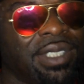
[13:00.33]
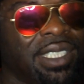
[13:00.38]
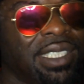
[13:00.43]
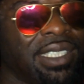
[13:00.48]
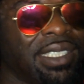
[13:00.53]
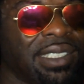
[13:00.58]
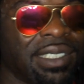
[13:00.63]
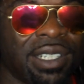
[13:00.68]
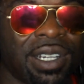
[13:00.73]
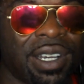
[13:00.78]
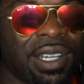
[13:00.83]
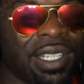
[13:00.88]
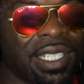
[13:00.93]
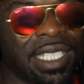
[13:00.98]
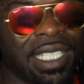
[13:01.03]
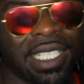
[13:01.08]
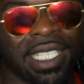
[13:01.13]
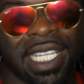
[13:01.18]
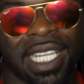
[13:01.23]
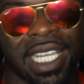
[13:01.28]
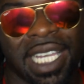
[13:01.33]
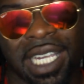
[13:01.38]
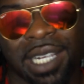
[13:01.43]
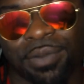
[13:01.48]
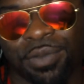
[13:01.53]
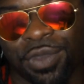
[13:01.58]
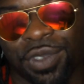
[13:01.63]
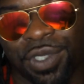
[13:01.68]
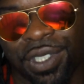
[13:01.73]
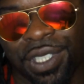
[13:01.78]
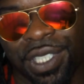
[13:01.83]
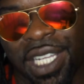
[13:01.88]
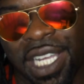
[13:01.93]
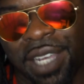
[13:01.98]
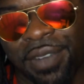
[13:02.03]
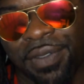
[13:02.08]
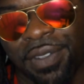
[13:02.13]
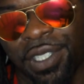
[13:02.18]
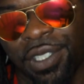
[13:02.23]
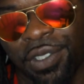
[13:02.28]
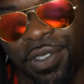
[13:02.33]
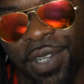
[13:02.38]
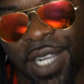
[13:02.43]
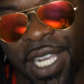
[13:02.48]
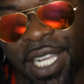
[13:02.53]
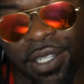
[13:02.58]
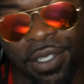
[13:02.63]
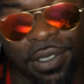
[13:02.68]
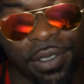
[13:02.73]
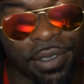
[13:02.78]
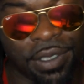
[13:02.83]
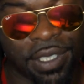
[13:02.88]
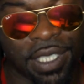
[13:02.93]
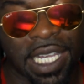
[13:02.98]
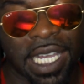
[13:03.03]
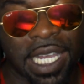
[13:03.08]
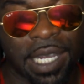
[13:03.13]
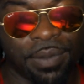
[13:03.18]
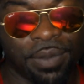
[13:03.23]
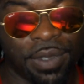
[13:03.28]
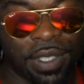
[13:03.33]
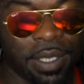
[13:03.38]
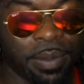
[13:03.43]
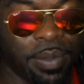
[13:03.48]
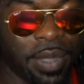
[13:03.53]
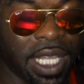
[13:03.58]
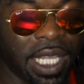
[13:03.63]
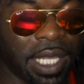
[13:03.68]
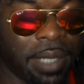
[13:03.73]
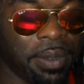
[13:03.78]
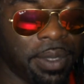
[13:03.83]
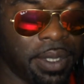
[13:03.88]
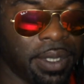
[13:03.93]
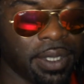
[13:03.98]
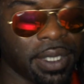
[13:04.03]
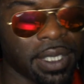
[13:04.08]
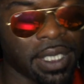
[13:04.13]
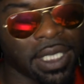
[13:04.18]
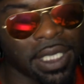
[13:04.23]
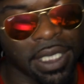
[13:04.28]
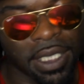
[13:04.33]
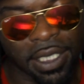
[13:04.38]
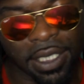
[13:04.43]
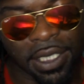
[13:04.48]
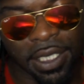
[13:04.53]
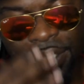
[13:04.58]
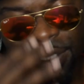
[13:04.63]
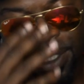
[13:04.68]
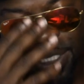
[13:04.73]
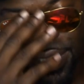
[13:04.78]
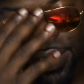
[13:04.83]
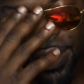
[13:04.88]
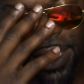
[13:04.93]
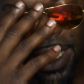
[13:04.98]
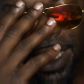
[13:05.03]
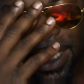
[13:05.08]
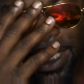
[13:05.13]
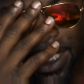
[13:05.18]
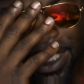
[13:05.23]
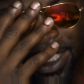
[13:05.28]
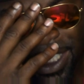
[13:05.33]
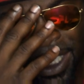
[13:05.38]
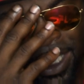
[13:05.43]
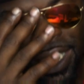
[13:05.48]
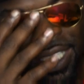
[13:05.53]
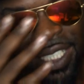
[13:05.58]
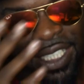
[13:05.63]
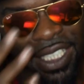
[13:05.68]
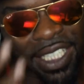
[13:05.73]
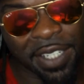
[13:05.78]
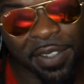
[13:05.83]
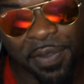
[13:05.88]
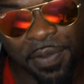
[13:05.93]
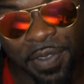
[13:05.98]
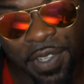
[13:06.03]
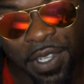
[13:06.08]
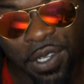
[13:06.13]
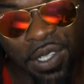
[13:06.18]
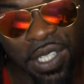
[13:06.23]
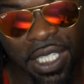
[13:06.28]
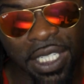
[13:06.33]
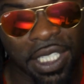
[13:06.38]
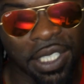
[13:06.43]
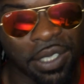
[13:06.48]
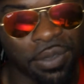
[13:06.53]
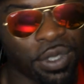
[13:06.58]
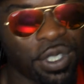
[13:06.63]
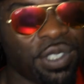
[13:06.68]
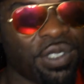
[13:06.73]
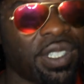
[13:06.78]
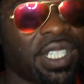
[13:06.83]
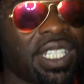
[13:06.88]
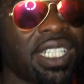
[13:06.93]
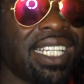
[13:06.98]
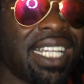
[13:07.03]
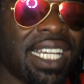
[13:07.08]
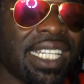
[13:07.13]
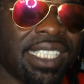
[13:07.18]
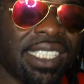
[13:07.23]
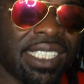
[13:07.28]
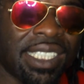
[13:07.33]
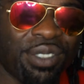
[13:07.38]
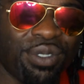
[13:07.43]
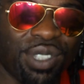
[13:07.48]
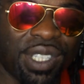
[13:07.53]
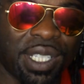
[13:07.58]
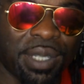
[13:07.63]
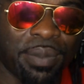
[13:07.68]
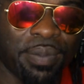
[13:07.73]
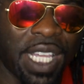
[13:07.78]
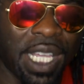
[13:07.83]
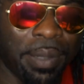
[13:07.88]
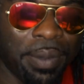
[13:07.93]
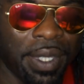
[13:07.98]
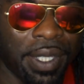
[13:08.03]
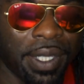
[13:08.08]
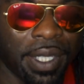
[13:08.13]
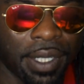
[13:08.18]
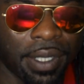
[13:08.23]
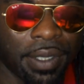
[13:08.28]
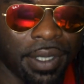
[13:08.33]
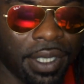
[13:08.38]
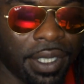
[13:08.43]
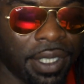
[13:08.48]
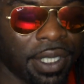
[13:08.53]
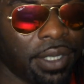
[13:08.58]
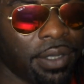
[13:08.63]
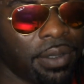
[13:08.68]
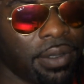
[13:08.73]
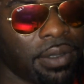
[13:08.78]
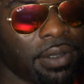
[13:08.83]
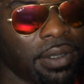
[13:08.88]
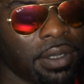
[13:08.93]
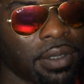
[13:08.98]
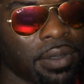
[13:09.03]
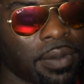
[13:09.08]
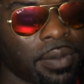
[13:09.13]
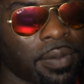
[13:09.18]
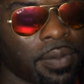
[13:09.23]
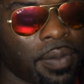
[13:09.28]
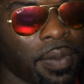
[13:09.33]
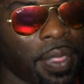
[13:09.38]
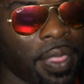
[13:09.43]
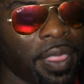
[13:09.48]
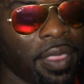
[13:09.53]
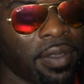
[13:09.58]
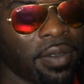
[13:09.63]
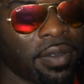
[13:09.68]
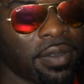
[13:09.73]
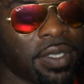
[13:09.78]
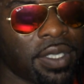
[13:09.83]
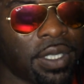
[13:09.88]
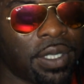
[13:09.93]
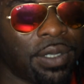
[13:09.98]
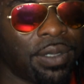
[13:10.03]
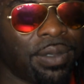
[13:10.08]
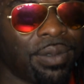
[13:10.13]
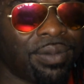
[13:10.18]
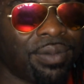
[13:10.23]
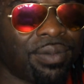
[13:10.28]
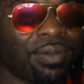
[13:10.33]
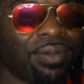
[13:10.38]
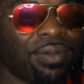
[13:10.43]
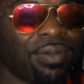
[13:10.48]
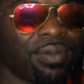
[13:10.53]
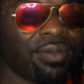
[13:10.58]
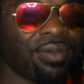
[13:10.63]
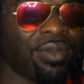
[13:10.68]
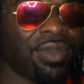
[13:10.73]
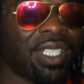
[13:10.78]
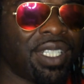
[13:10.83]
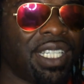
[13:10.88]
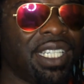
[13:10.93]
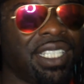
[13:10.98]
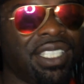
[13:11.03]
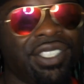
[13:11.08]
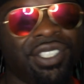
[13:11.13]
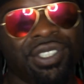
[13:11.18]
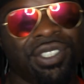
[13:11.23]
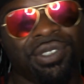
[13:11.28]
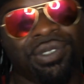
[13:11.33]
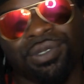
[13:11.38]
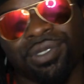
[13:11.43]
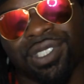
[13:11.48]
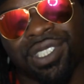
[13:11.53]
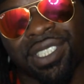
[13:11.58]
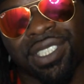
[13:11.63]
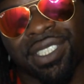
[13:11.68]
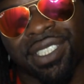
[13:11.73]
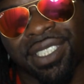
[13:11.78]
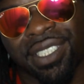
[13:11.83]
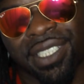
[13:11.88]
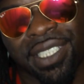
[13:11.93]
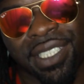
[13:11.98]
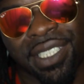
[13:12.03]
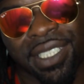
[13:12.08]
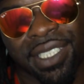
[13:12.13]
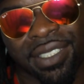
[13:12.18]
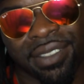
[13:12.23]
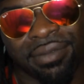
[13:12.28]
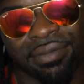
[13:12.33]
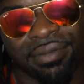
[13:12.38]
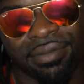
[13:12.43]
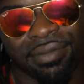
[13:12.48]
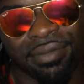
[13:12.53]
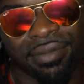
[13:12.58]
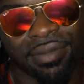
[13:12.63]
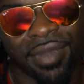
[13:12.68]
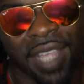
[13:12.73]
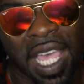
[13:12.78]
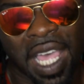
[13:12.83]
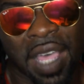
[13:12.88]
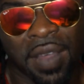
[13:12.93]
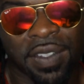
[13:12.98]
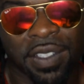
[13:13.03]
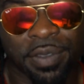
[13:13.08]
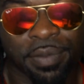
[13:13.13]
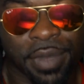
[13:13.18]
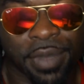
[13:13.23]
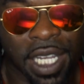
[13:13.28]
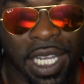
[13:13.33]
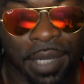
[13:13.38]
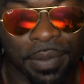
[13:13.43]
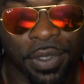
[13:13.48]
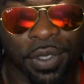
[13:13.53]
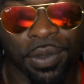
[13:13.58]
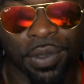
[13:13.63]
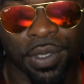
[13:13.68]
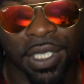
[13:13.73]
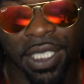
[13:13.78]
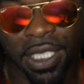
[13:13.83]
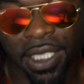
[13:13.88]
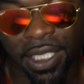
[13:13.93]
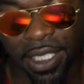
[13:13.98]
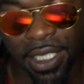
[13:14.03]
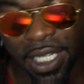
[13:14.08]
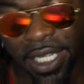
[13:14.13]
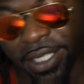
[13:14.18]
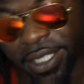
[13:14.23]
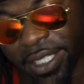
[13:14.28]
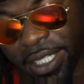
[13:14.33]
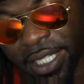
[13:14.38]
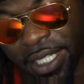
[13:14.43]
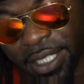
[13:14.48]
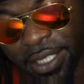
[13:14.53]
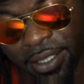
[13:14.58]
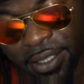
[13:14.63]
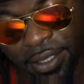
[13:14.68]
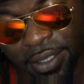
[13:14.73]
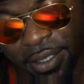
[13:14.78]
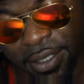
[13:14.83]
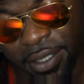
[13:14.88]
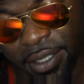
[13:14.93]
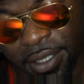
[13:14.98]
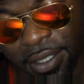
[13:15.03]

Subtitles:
with all in the camera, having a great old time with the baby. You know, he says he didn't feel any real connection with the baby, though, you know? So he chooses to have his mom do a DNA test.